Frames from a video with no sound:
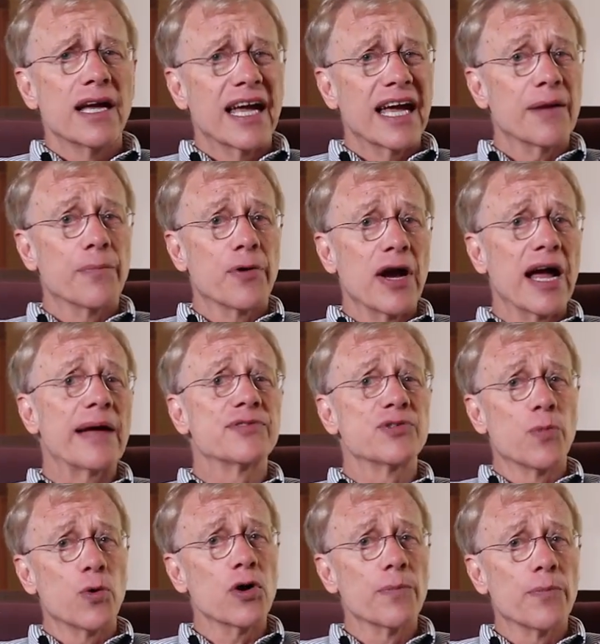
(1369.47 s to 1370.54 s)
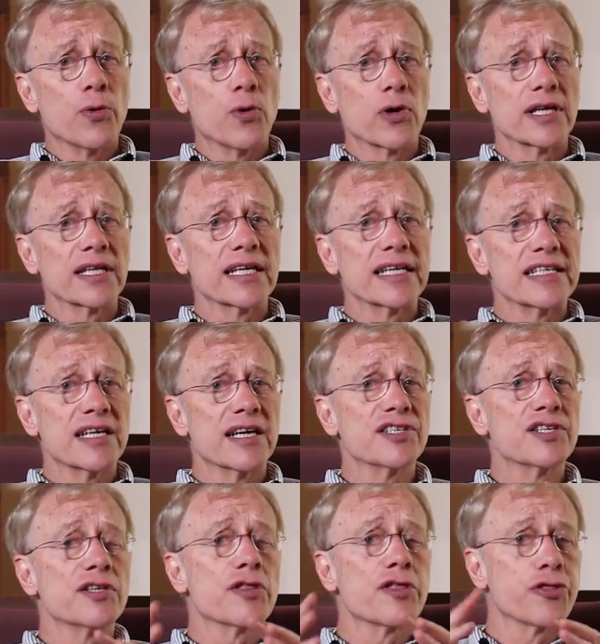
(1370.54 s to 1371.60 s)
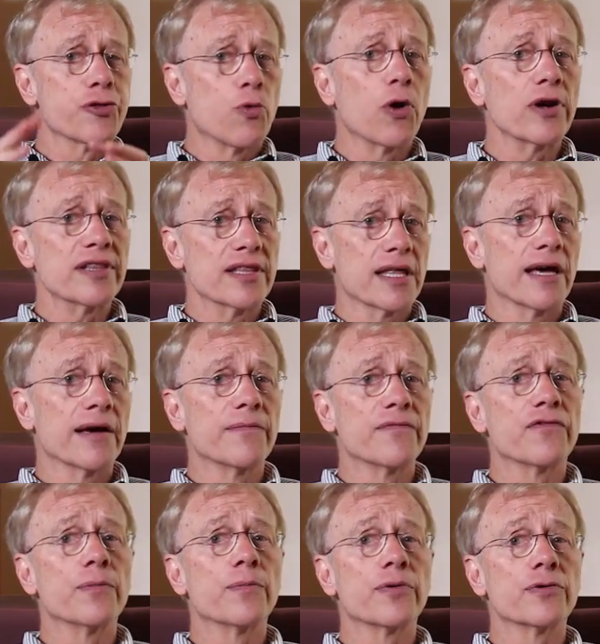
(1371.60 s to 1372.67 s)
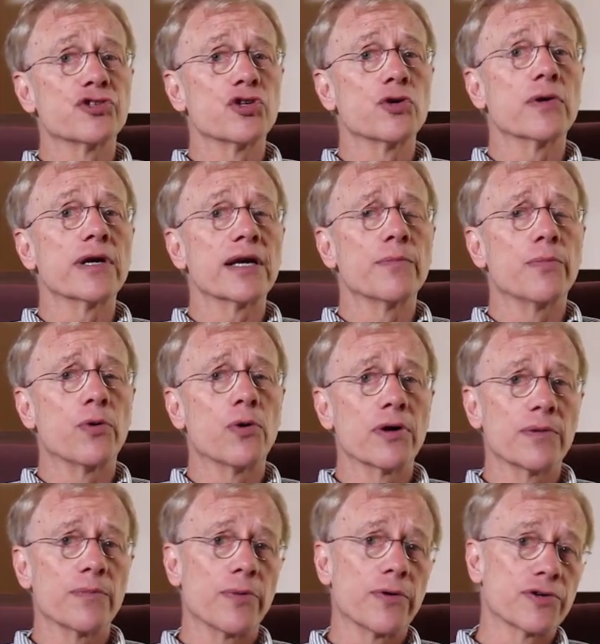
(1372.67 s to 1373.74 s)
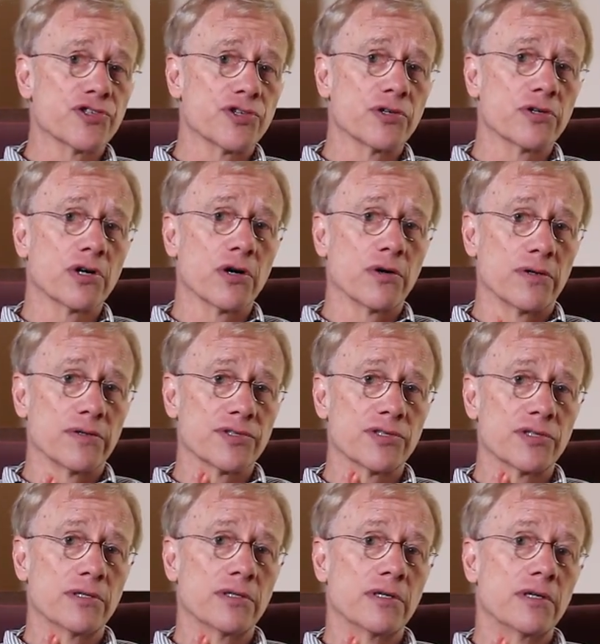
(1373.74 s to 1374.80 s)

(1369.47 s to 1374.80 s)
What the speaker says: and perhaps more importantly, doesn't thwart them from pursuing important personal goals.